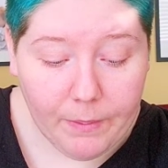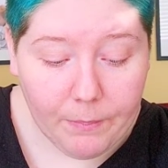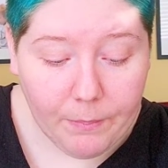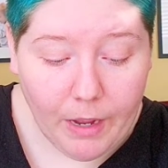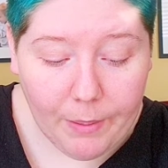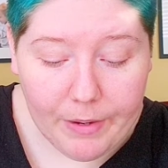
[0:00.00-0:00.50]

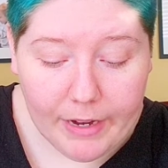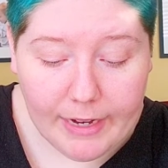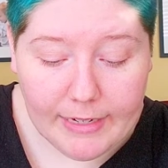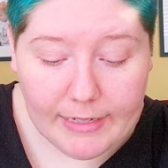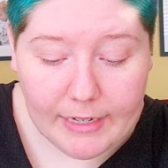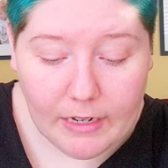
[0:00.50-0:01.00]
Mom and I
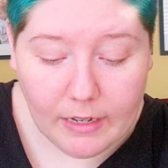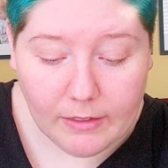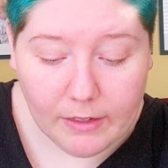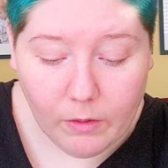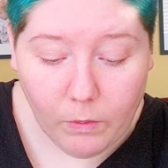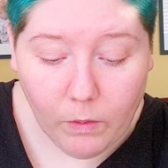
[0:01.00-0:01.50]
did a
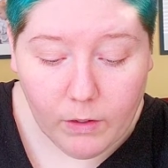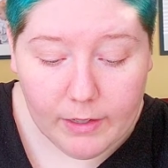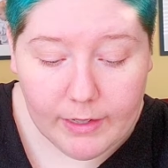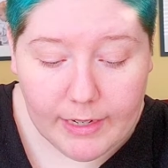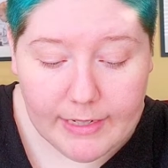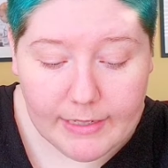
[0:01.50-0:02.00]
little
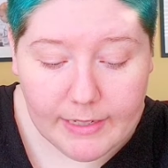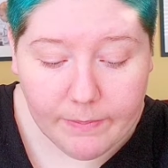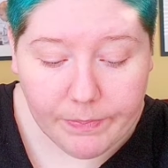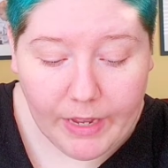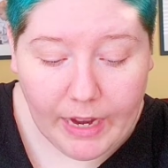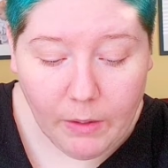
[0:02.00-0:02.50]
organizing.
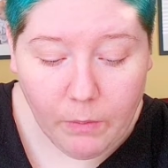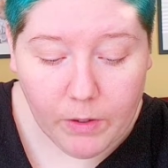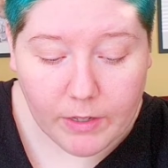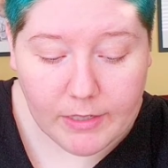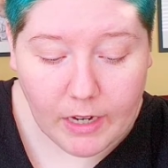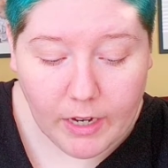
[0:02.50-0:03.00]
I
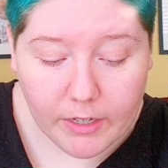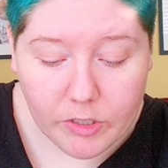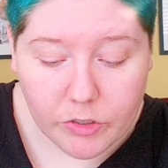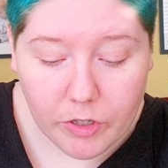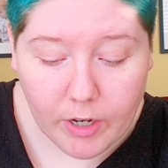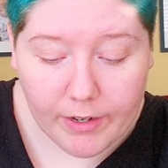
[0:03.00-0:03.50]
worked on
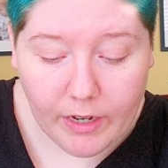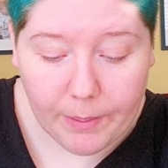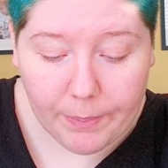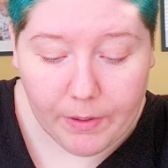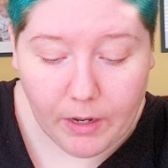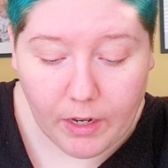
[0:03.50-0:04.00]
drawing
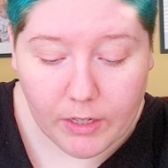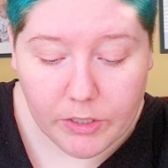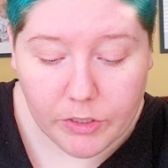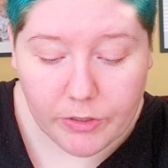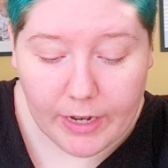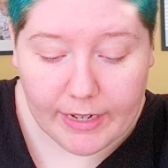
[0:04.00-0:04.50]
up
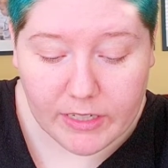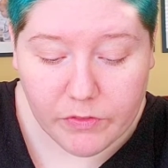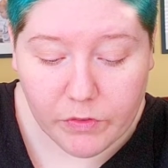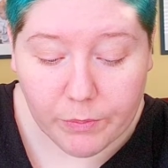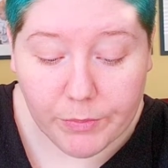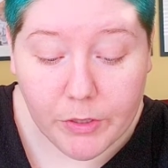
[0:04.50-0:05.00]
contracts
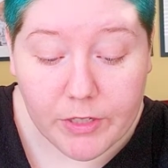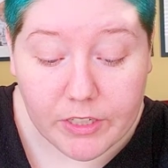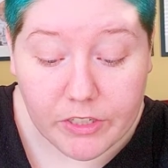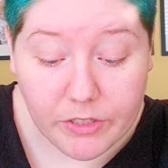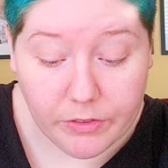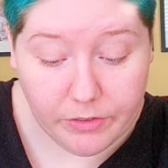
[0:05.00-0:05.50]
for music
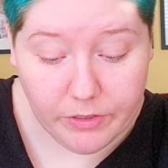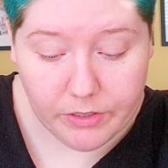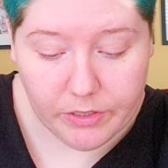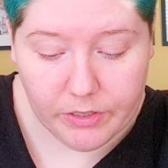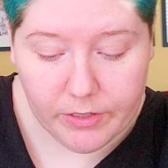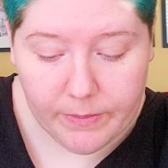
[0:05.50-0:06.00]
students.